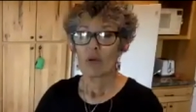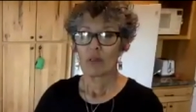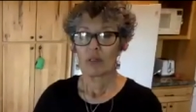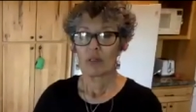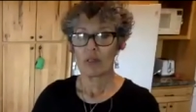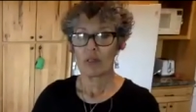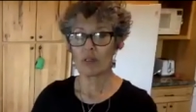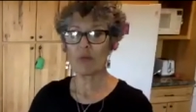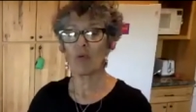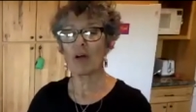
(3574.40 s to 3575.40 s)
All right,
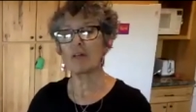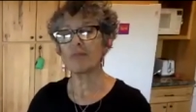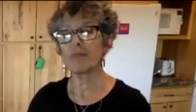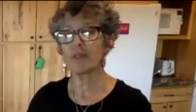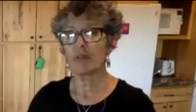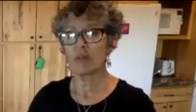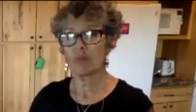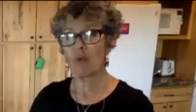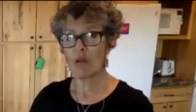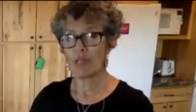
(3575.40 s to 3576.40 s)
well,
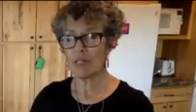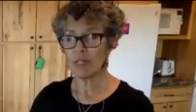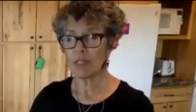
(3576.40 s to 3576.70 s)
one,